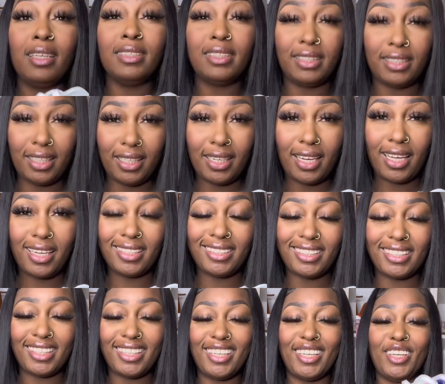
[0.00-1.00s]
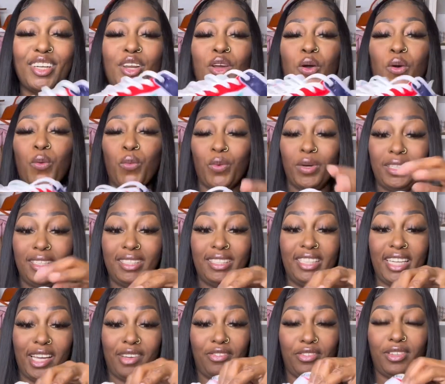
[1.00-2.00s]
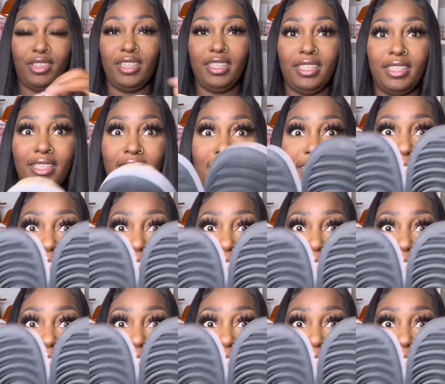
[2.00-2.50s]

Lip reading: 10 out of 10 would definitely